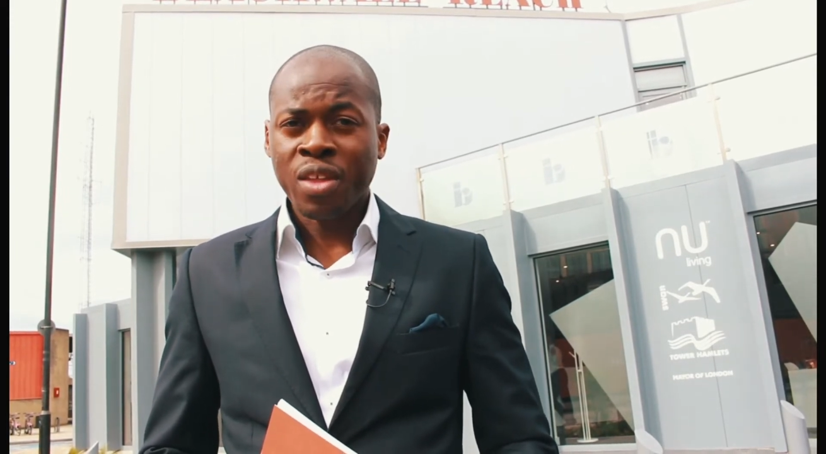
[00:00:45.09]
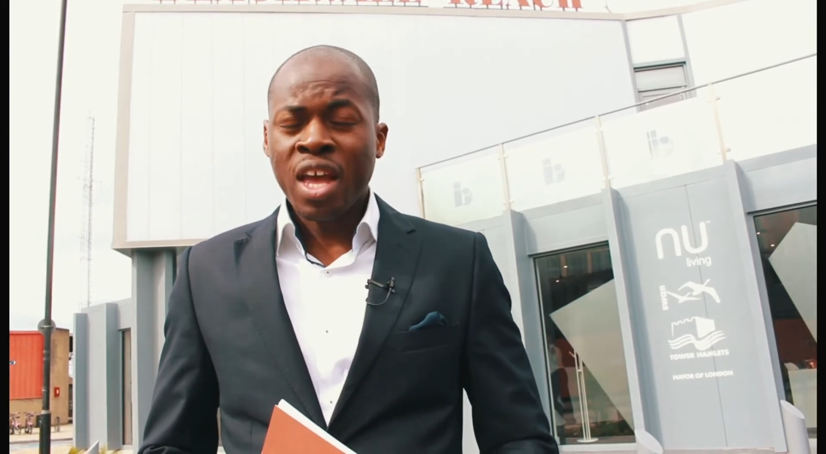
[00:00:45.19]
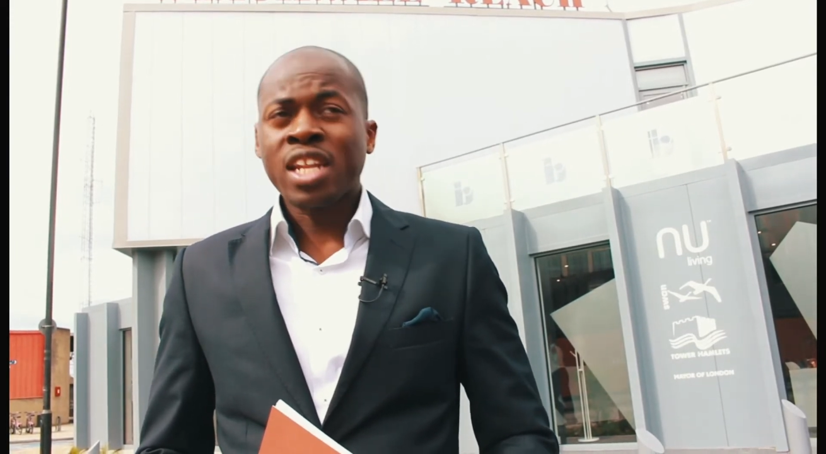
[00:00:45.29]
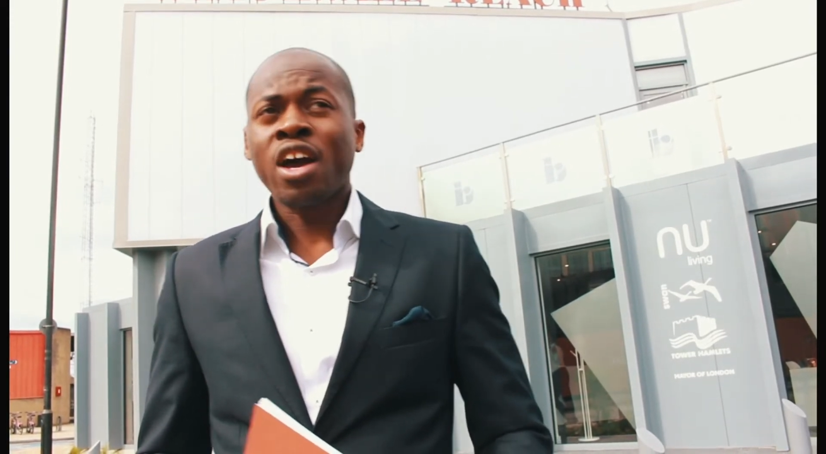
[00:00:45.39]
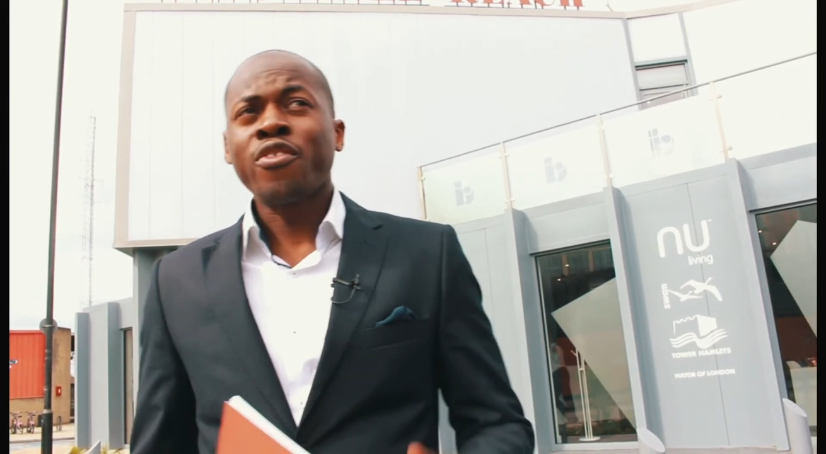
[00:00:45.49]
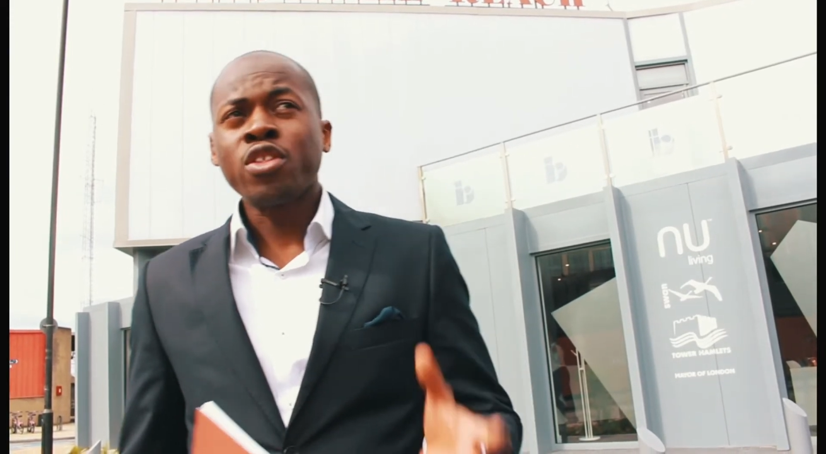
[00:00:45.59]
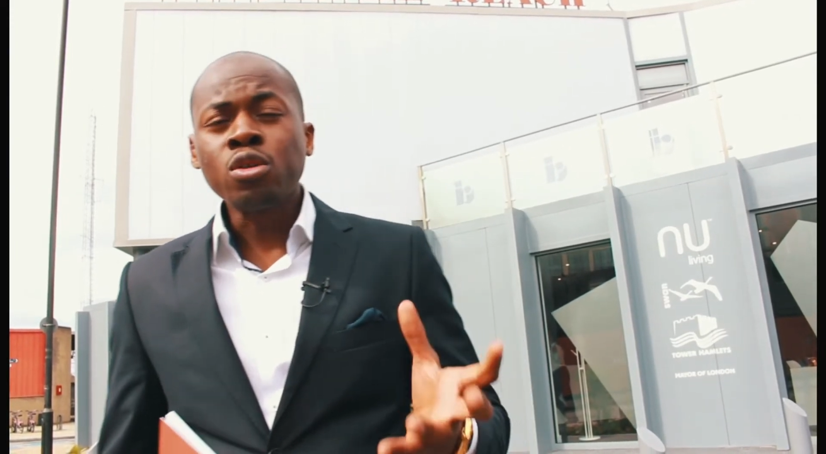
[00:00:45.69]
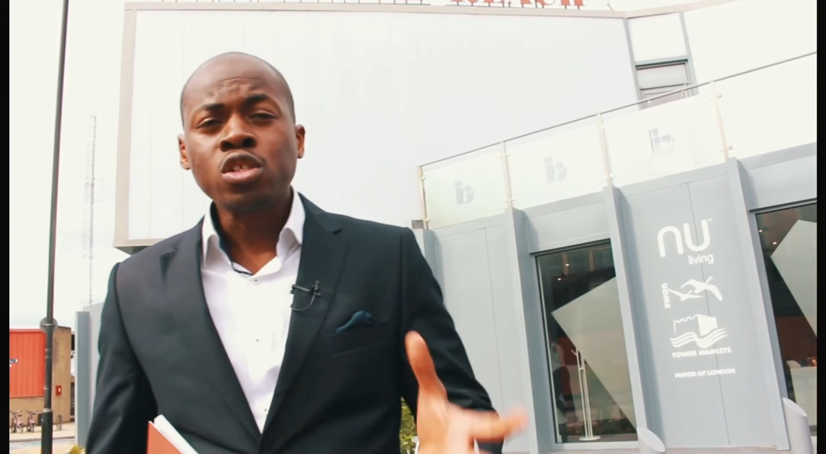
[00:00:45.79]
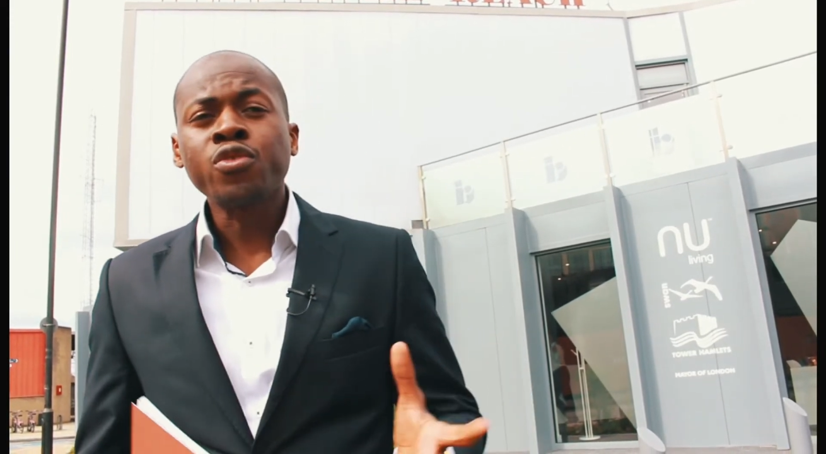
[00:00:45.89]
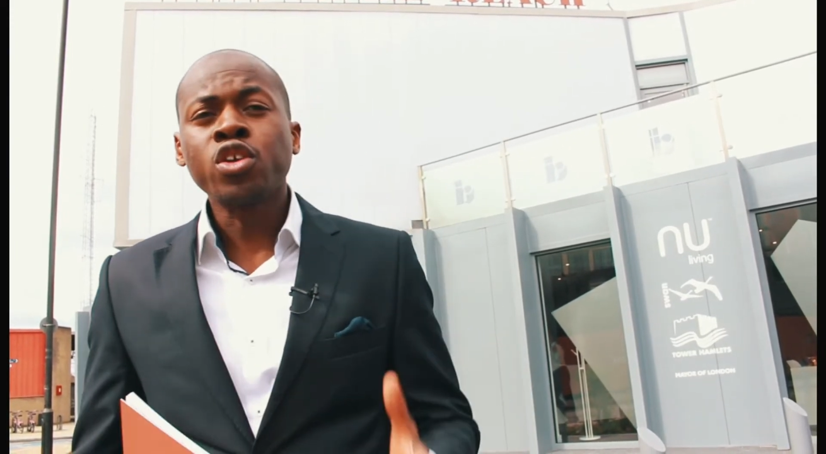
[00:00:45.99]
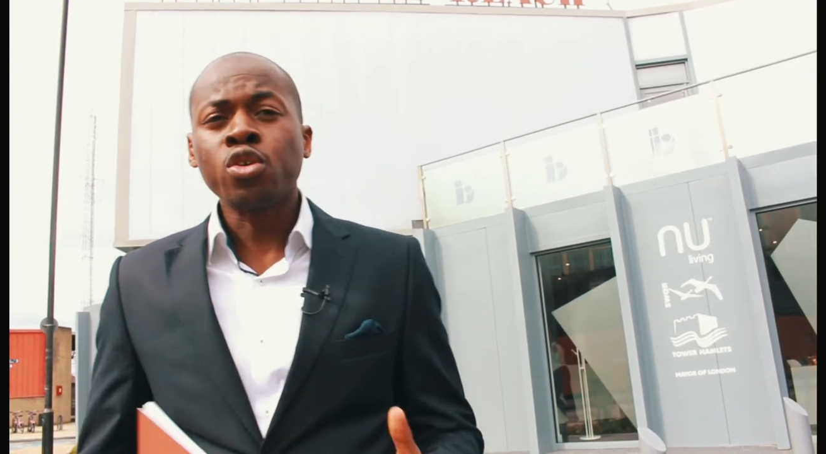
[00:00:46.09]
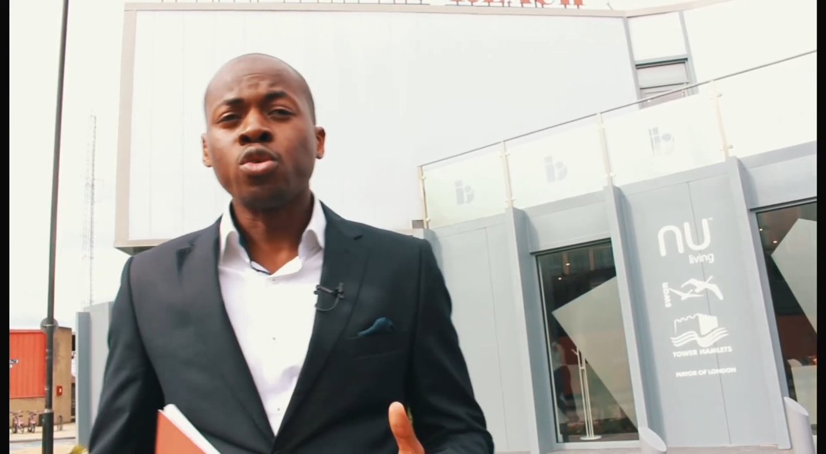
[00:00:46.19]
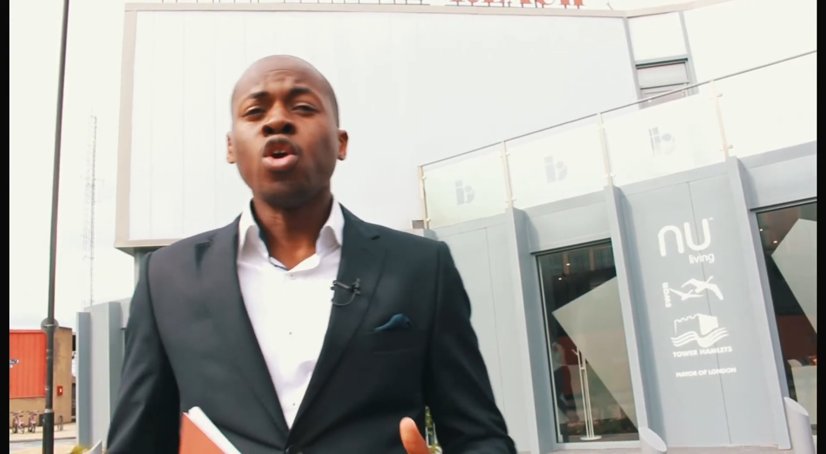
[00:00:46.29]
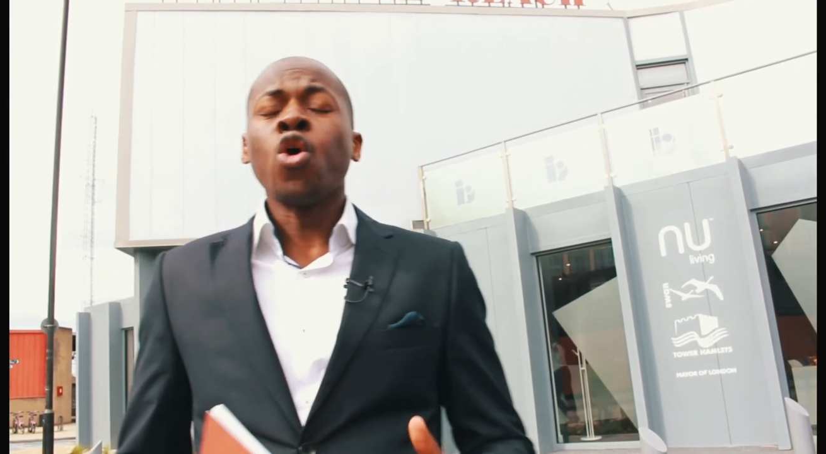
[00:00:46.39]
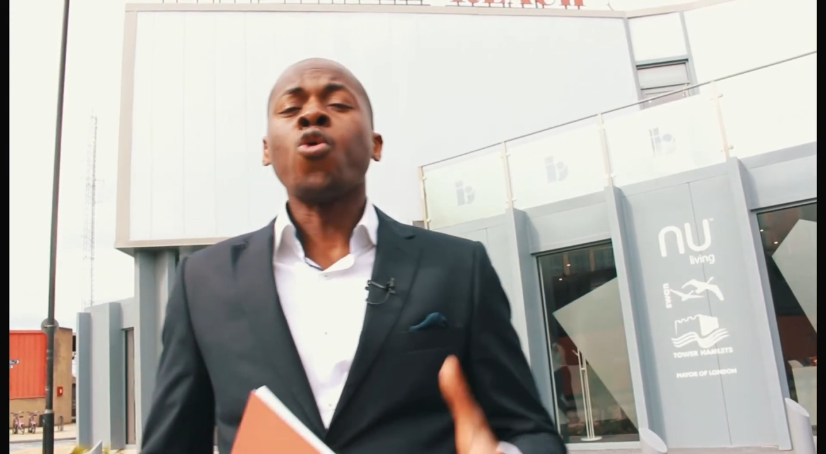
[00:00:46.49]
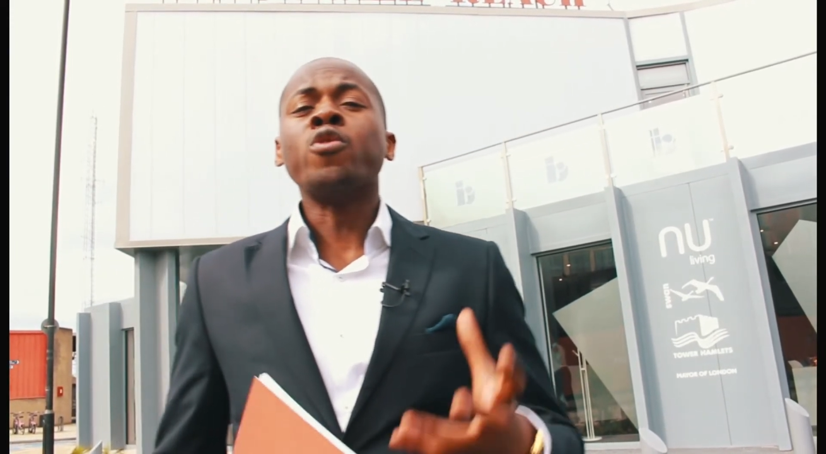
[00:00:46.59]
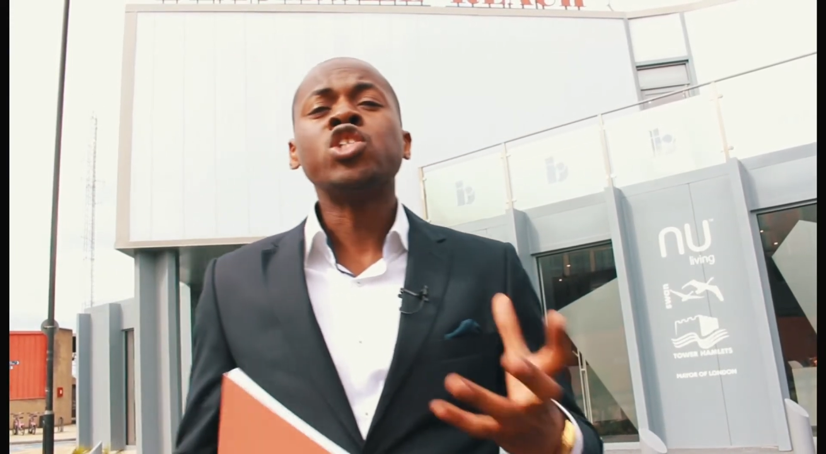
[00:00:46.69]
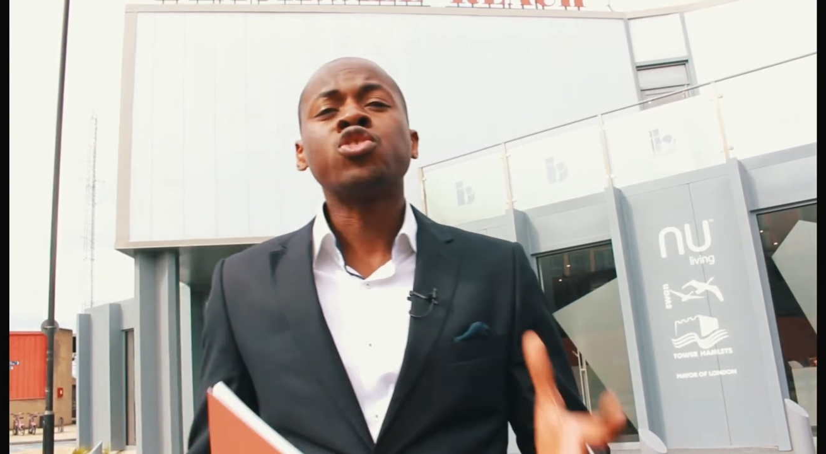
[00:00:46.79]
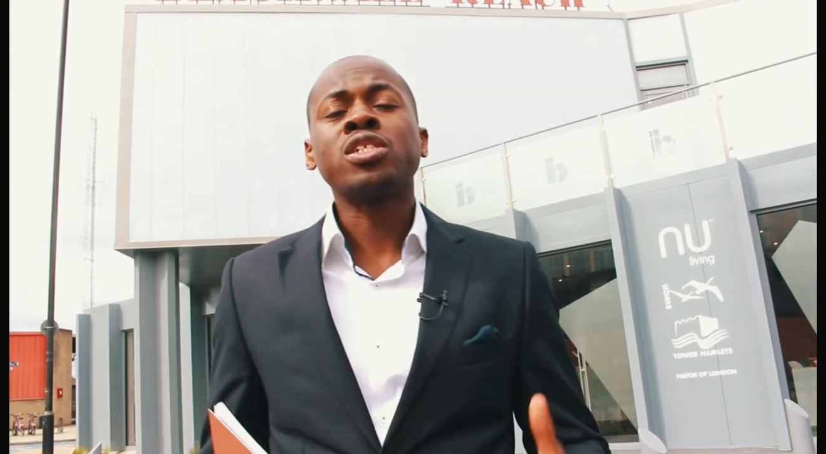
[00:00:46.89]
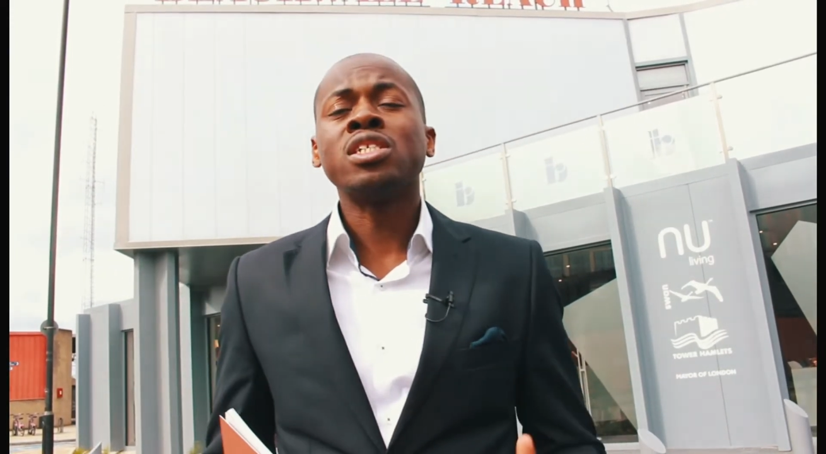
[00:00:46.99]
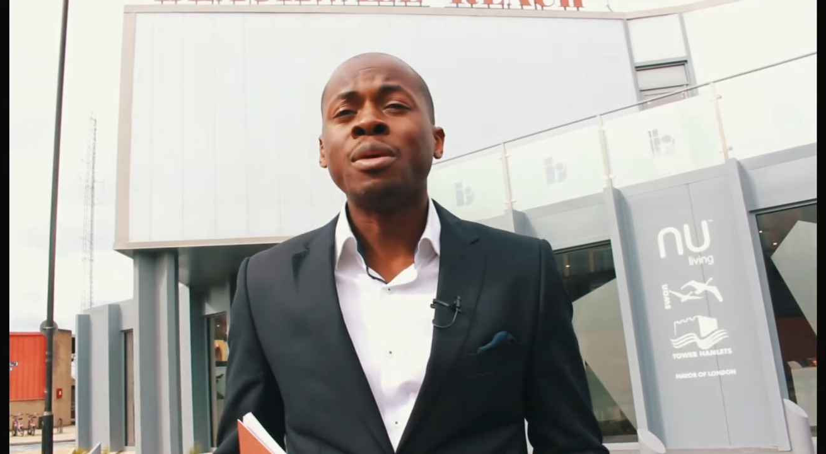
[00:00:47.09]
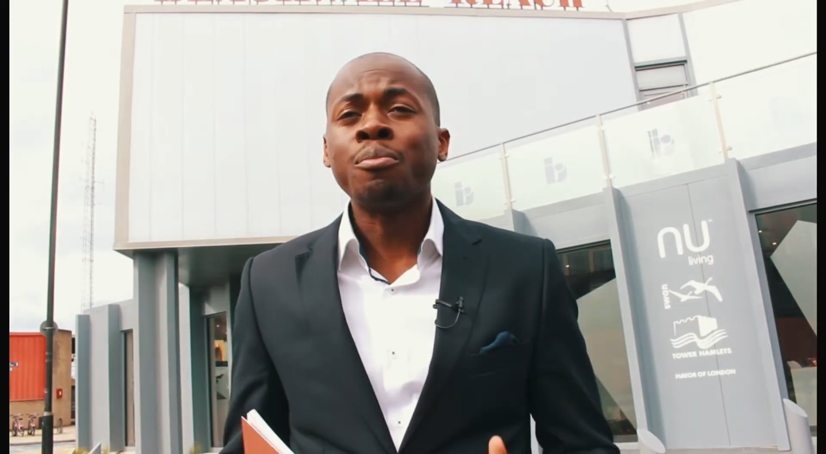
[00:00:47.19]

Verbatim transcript: Now for those of you who are interested in